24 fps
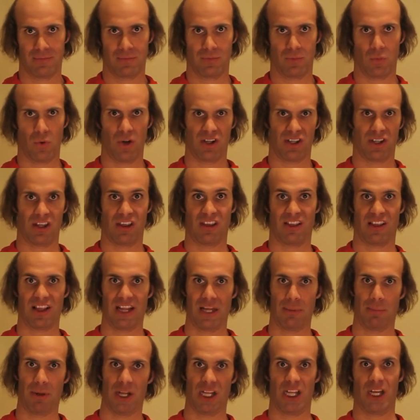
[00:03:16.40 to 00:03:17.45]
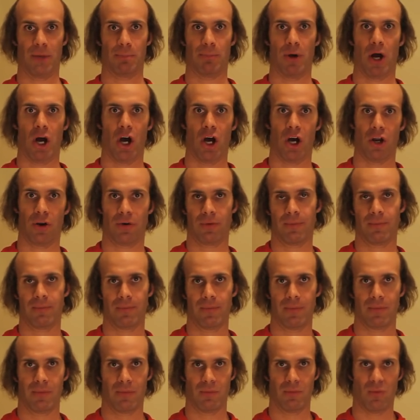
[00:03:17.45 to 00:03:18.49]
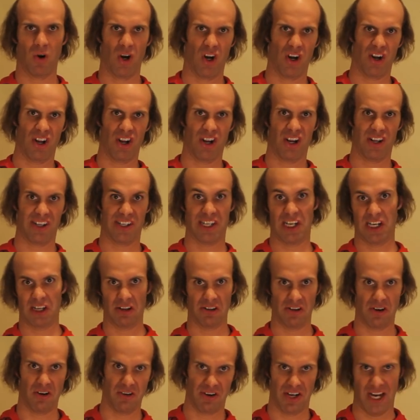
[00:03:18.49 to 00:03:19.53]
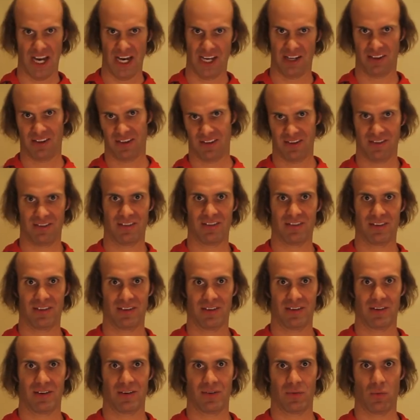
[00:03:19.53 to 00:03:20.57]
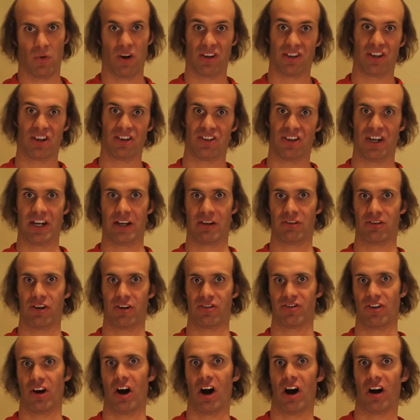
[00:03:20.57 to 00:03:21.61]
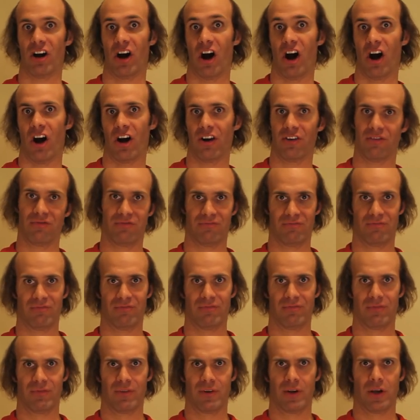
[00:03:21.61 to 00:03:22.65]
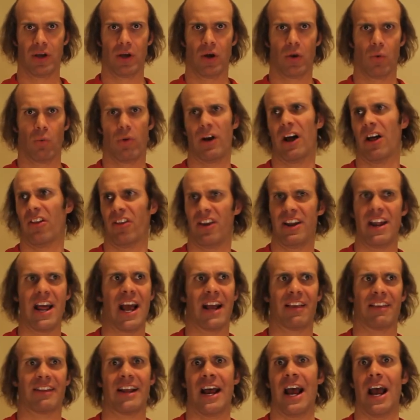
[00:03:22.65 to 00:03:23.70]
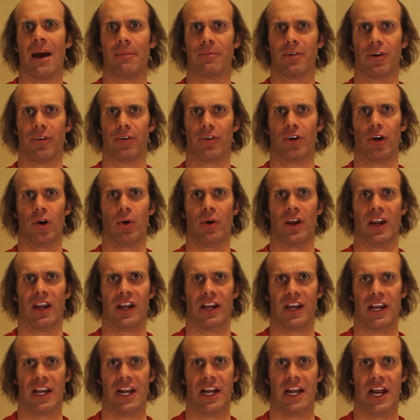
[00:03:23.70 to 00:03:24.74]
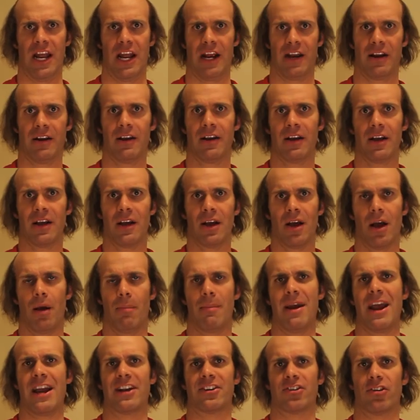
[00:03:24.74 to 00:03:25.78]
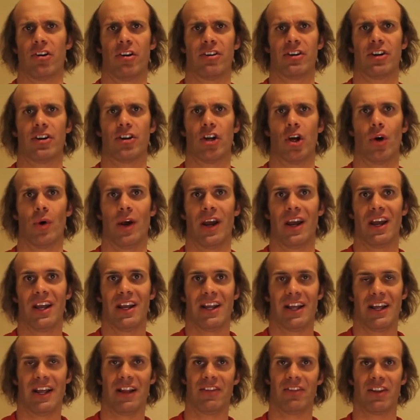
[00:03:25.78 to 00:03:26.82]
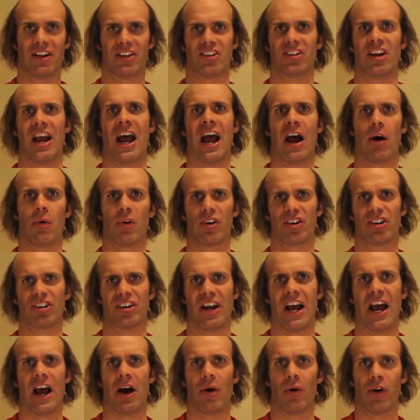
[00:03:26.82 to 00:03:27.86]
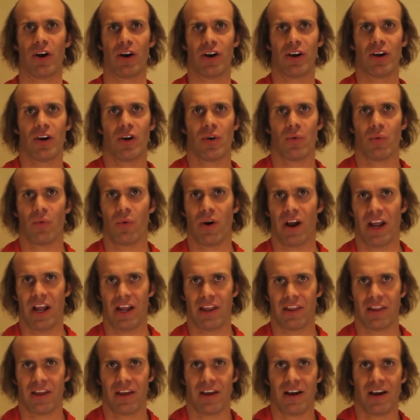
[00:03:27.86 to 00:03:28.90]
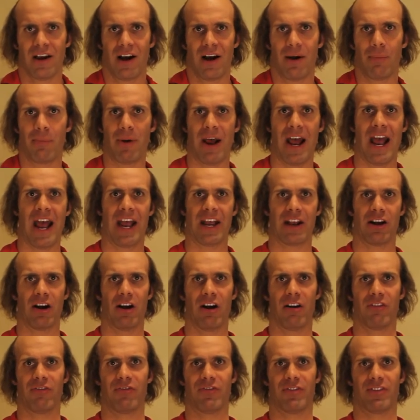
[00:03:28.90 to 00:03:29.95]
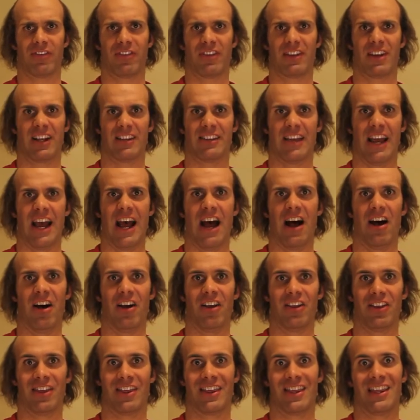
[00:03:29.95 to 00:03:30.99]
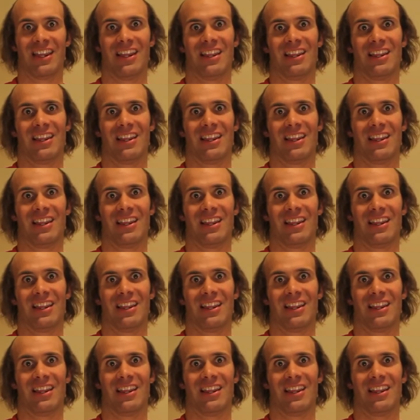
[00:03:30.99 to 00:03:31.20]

What to slip a lip on? Where to tickle your taste? What to jiggle your jaw on? Well, the next time you're doing eating, make sure you do it in the shower shower with a bag of Skittles.